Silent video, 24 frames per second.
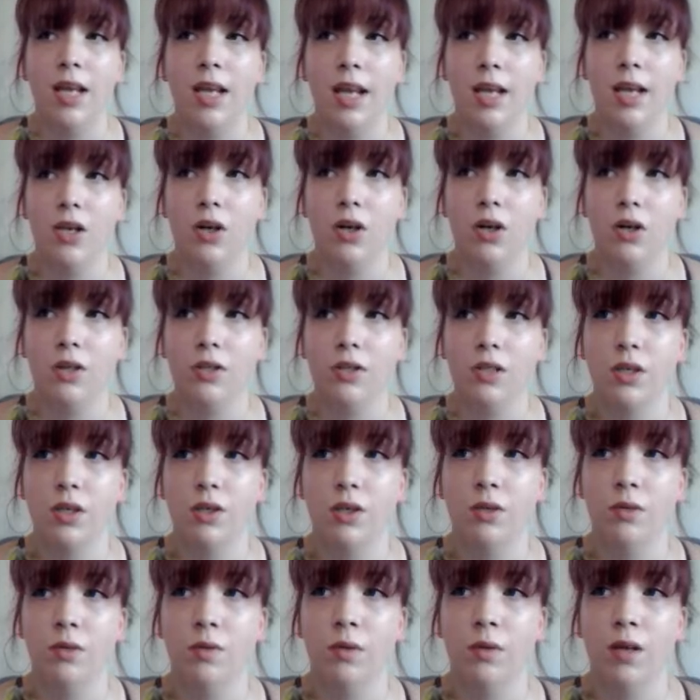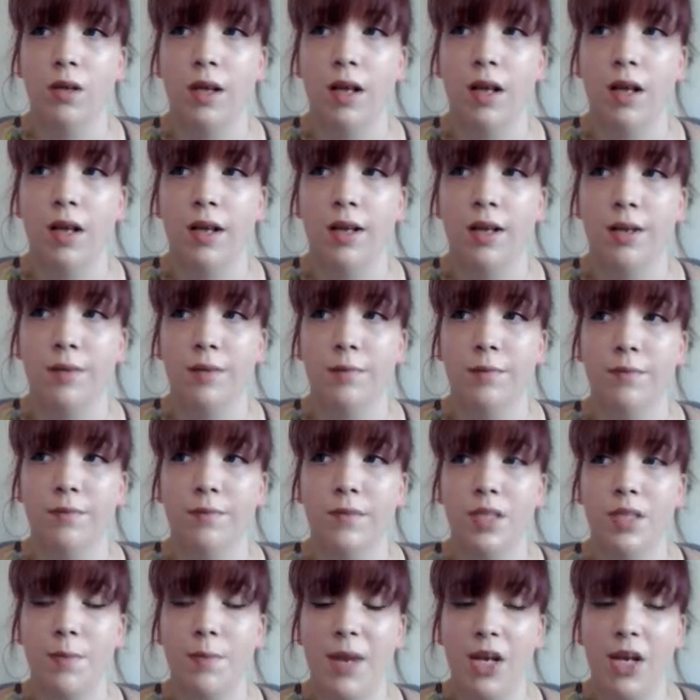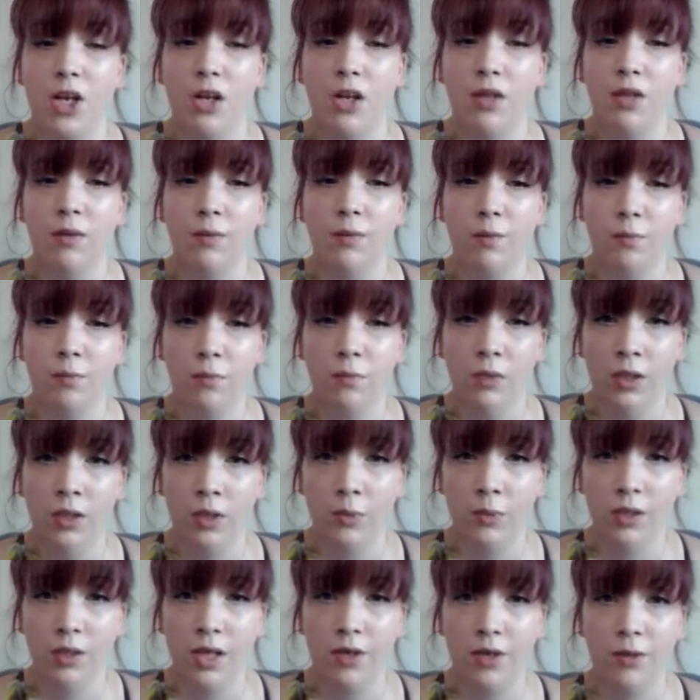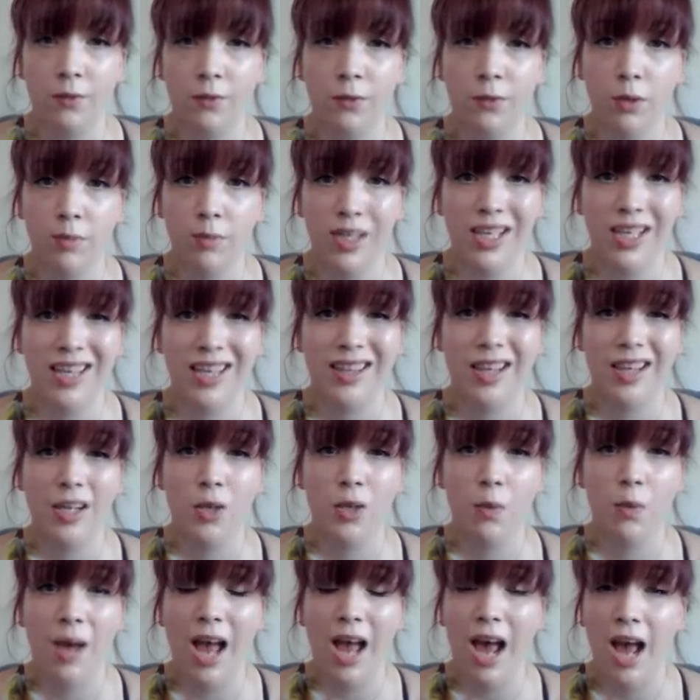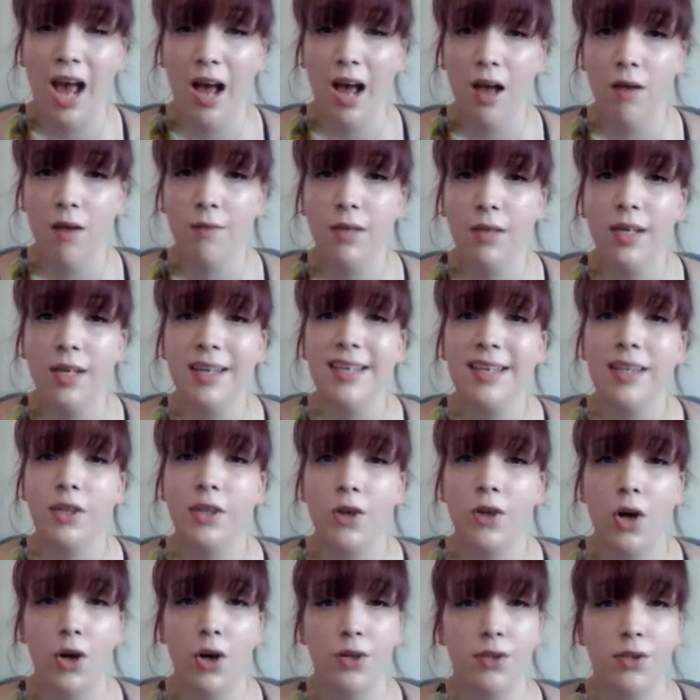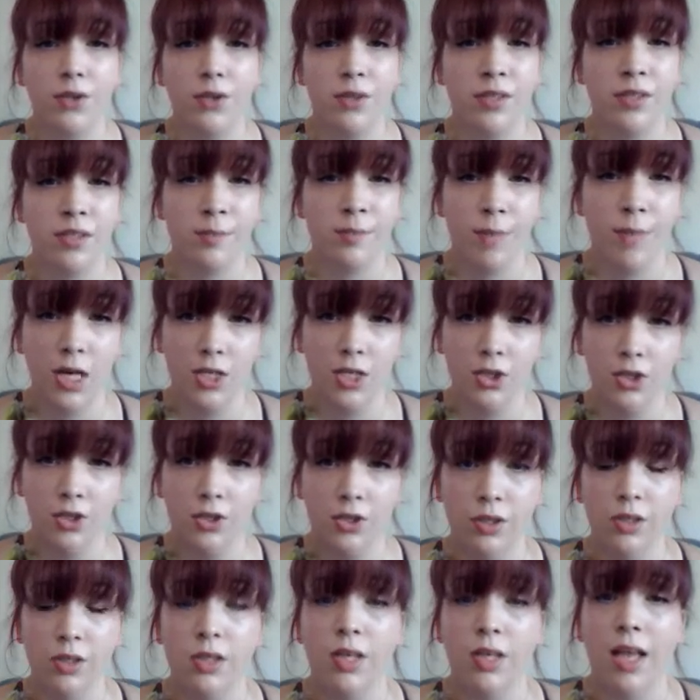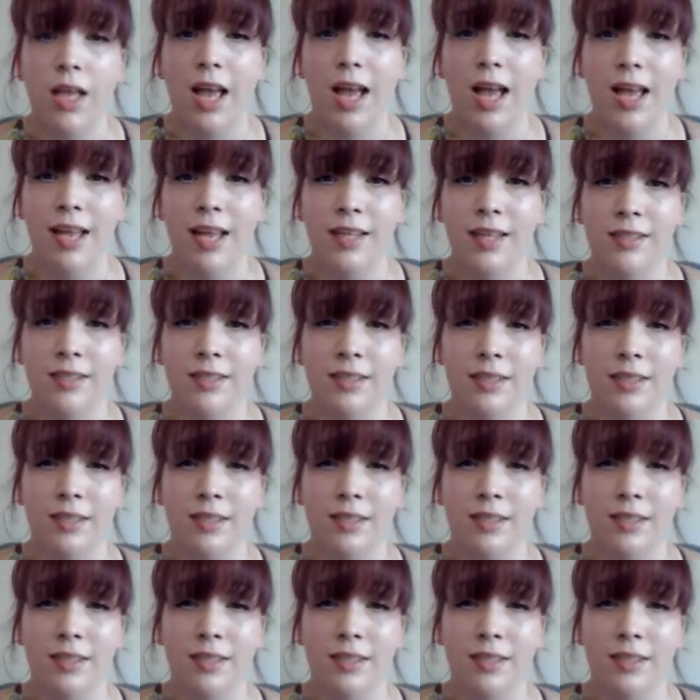It also, depending on the liquid liner formula that you have, they're harder to smudge. And